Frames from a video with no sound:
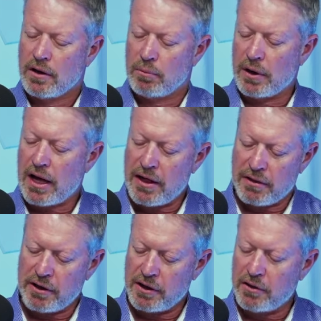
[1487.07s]
But I
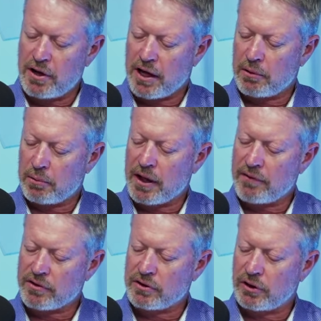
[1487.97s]
think you kind of gave
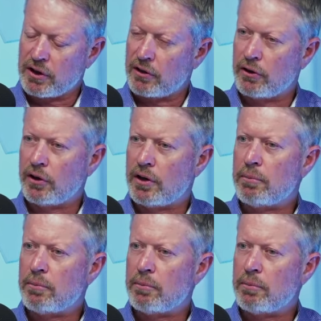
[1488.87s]
us a look under the hood.